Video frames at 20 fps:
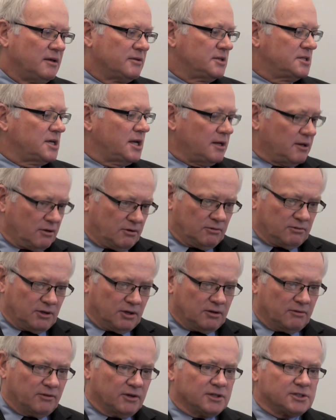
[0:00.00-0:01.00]
the Technical
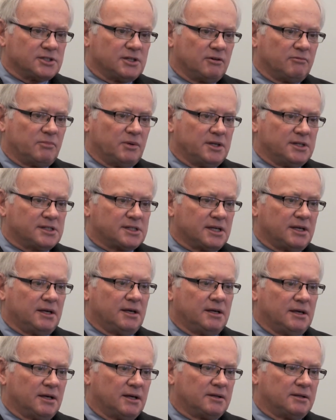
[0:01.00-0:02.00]
University of
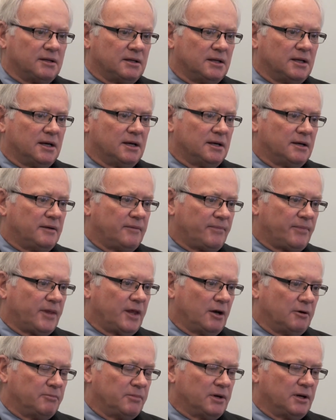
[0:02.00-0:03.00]
BC and
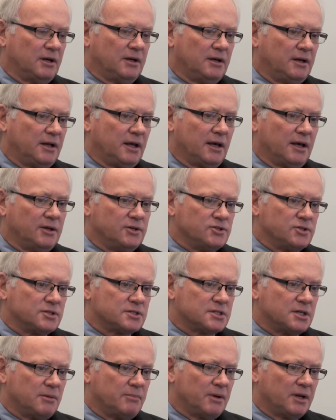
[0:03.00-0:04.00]
the Open Learning
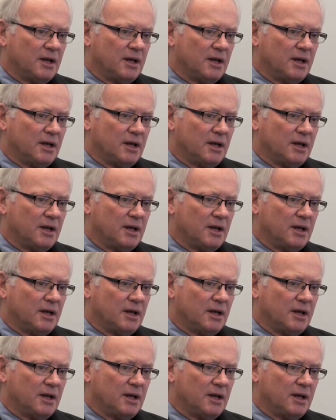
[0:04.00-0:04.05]
Agency.